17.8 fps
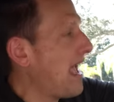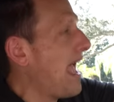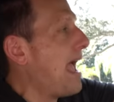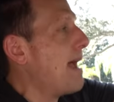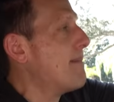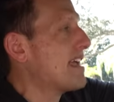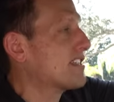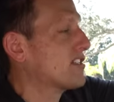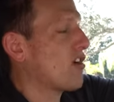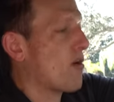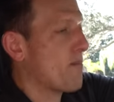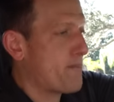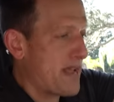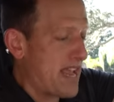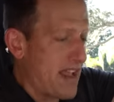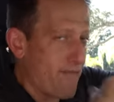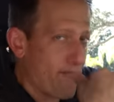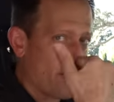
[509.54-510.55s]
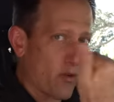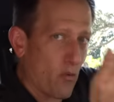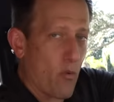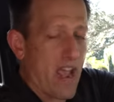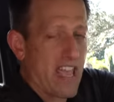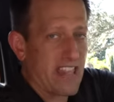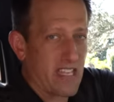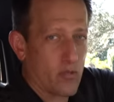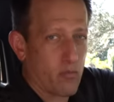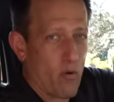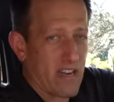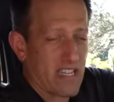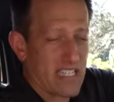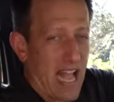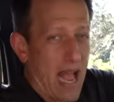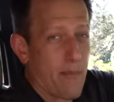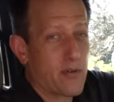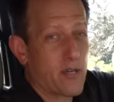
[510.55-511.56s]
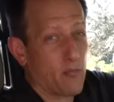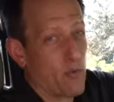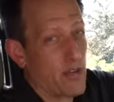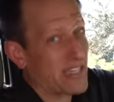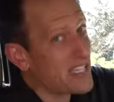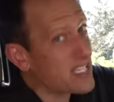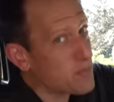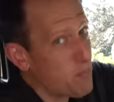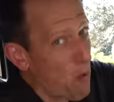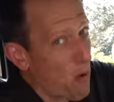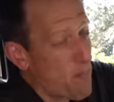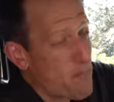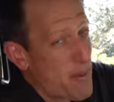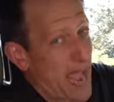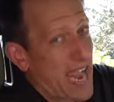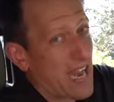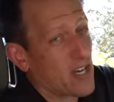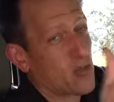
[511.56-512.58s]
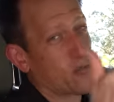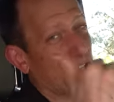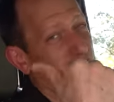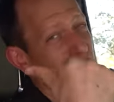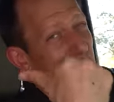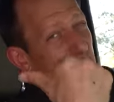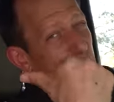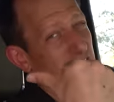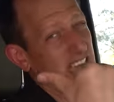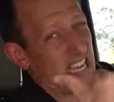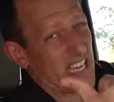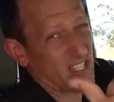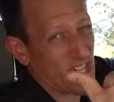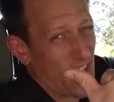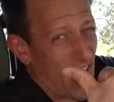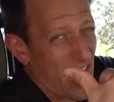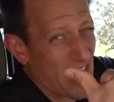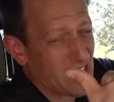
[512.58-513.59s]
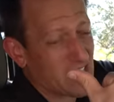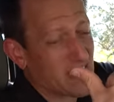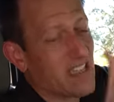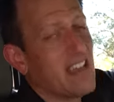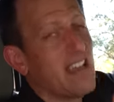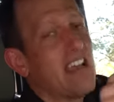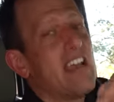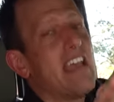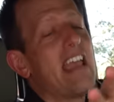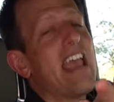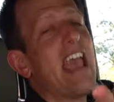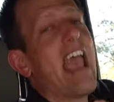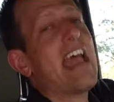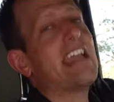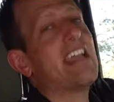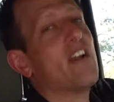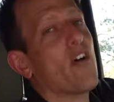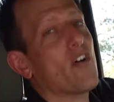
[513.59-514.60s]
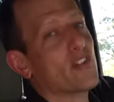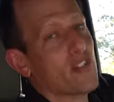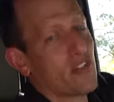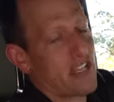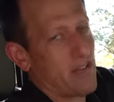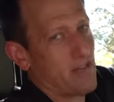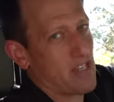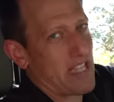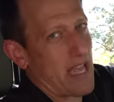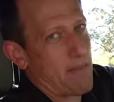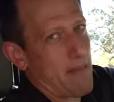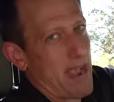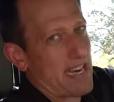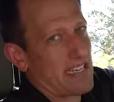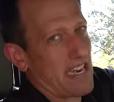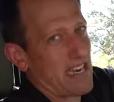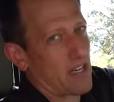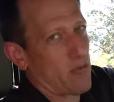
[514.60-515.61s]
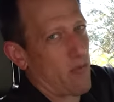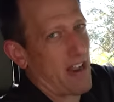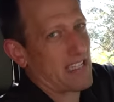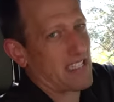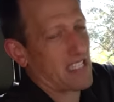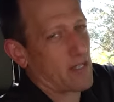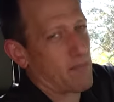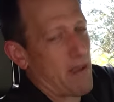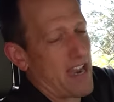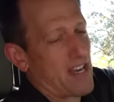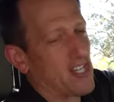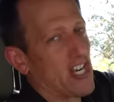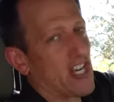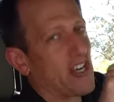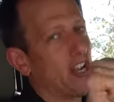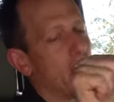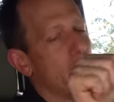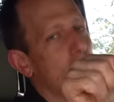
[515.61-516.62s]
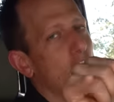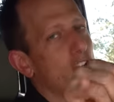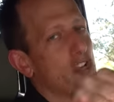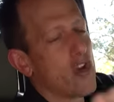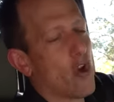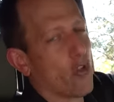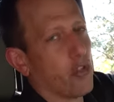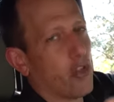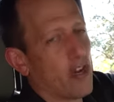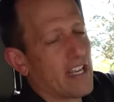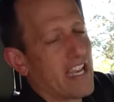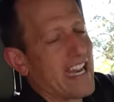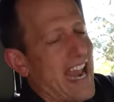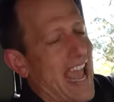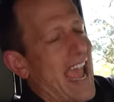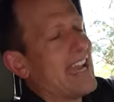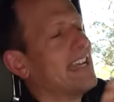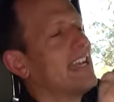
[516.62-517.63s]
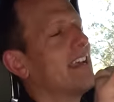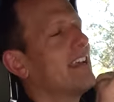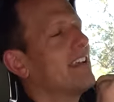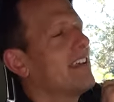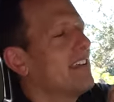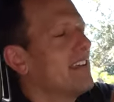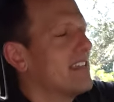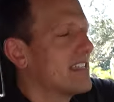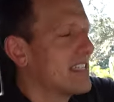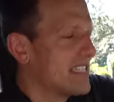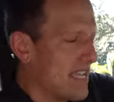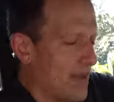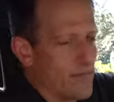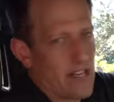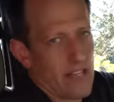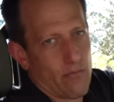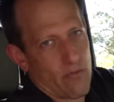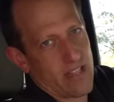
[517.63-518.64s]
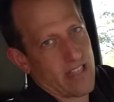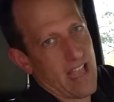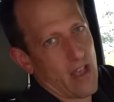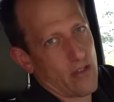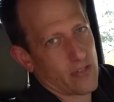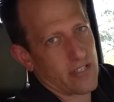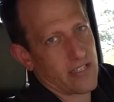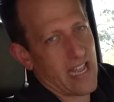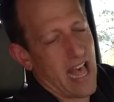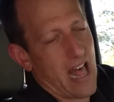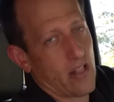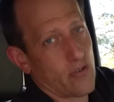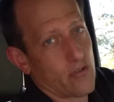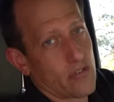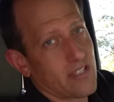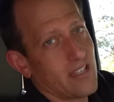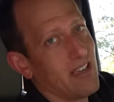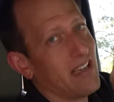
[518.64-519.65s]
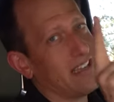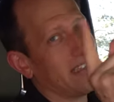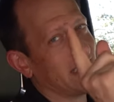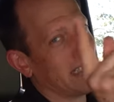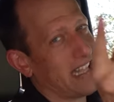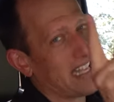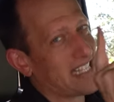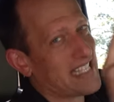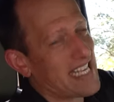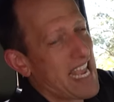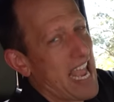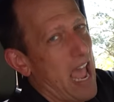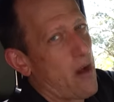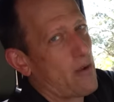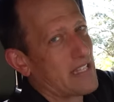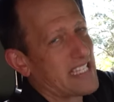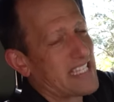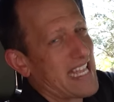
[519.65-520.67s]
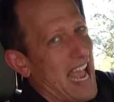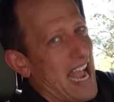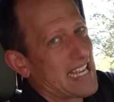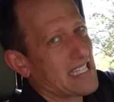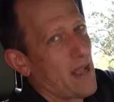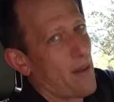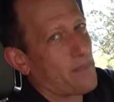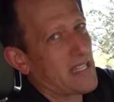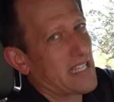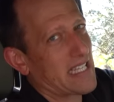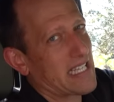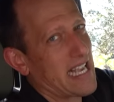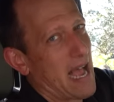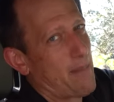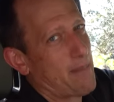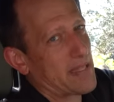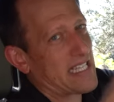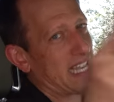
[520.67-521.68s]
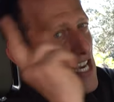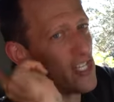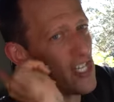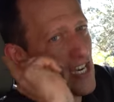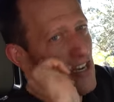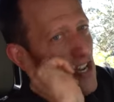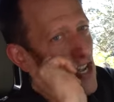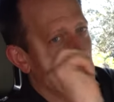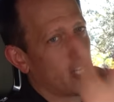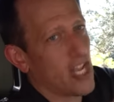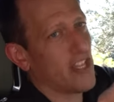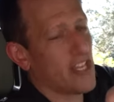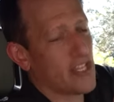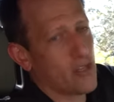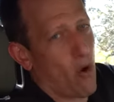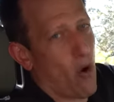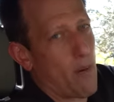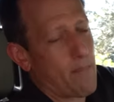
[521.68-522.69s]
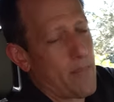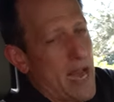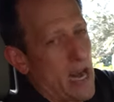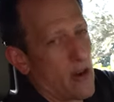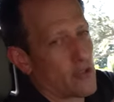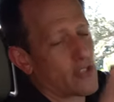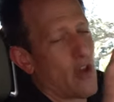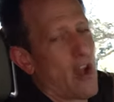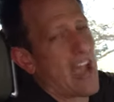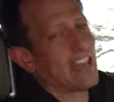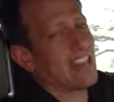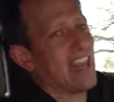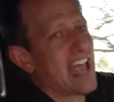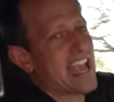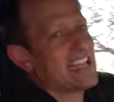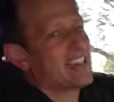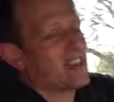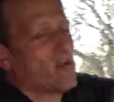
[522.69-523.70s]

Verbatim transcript: MSRP for the way this one is optioned with the sport package, which gives you the exhaust, and it also gives you that magnetic ride suspension. You're looking at $73,000. Let's see how it stacks up to the competition, to the door panels. Now, I like